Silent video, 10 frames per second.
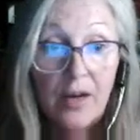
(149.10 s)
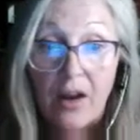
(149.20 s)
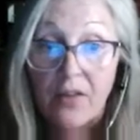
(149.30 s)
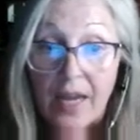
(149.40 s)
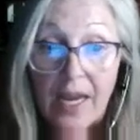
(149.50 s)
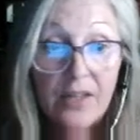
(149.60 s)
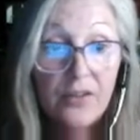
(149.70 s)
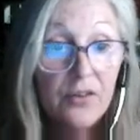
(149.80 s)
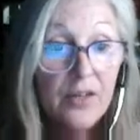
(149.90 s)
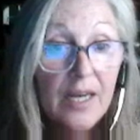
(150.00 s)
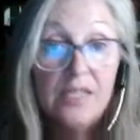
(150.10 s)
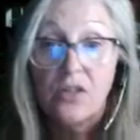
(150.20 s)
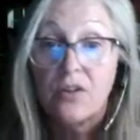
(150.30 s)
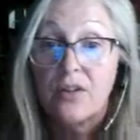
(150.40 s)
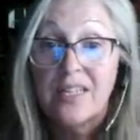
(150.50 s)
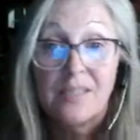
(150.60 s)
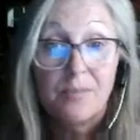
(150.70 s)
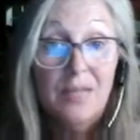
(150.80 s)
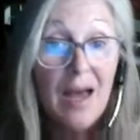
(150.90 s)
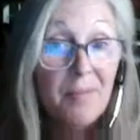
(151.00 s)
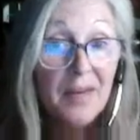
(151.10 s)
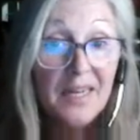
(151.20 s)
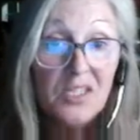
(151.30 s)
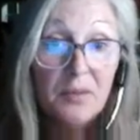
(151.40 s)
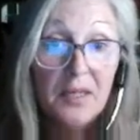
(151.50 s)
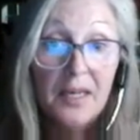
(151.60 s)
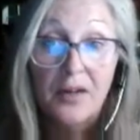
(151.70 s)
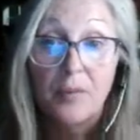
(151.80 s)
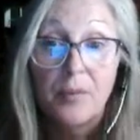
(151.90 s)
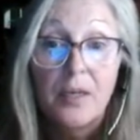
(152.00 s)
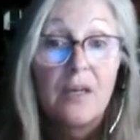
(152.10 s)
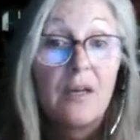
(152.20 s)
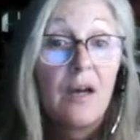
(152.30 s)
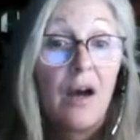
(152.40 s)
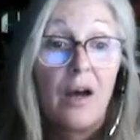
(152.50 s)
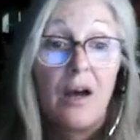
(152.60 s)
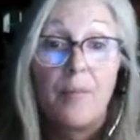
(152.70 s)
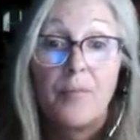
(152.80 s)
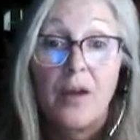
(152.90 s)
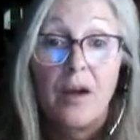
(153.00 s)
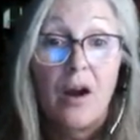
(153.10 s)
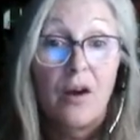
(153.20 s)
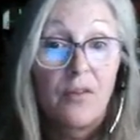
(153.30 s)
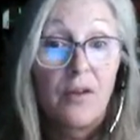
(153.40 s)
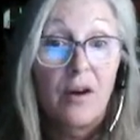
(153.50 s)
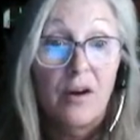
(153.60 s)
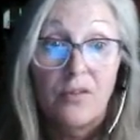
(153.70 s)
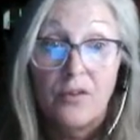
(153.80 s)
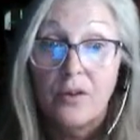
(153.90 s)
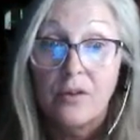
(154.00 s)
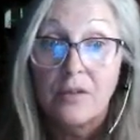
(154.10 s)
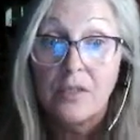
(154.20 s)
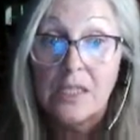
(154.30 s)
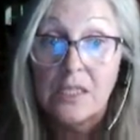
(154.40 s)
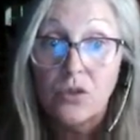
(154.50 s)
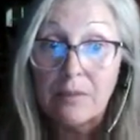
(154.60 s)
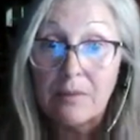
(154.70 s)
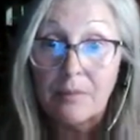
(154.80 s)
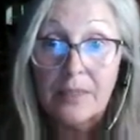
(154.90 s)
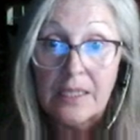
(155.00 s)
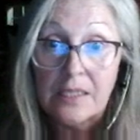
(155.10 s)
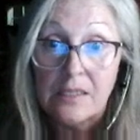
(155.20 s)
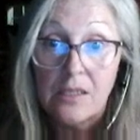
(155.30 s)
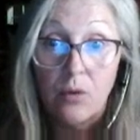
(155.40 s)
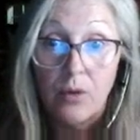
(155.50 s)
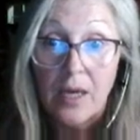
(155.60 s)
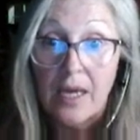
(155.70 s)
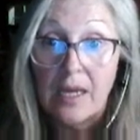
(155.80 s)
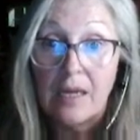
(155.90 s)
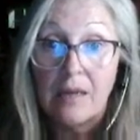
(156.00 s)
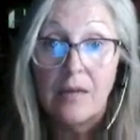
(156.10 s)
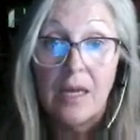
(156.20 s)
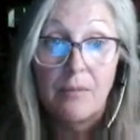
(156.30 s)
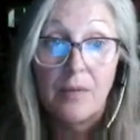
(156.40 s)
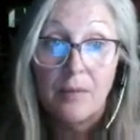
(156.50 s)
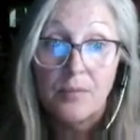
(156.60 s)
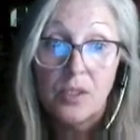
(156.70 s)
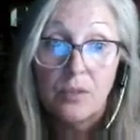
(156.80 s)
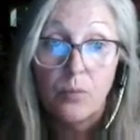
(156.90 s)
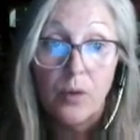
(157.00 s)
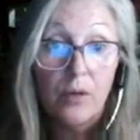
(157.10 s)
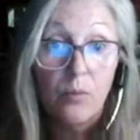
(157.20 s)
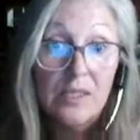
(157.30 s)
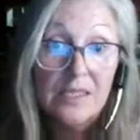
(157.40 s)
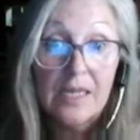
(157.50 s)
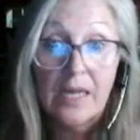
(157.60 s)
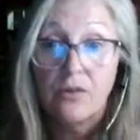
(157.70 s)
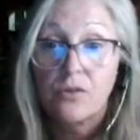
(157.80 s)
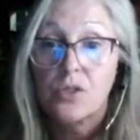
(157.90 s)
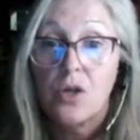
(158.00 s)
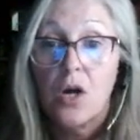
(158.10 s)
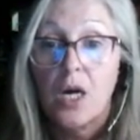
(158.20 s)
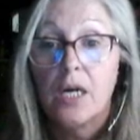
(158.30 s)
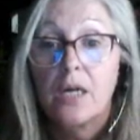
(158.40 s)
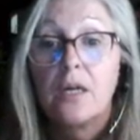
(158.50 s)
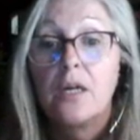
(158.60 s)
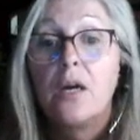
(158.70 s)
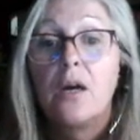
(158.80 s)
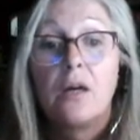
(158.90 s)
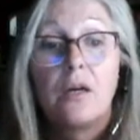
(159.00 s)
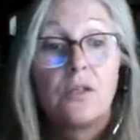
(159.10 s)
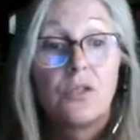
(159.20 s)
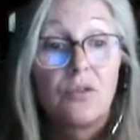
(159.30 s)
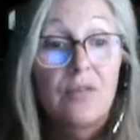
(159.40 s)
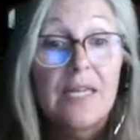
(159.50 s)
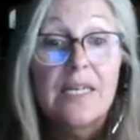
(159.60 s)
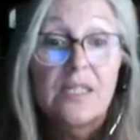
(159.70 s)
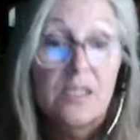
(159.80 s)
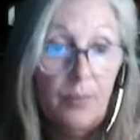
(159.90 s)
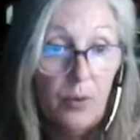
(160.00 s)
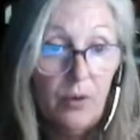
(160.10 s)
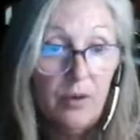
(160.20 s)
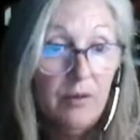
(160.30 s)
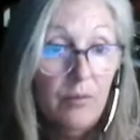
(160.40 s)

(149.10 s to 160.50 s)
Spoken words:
are they handling their caseload? They need some time management help. Um, are their treatment plans okay and up to what standards are? Do they need support?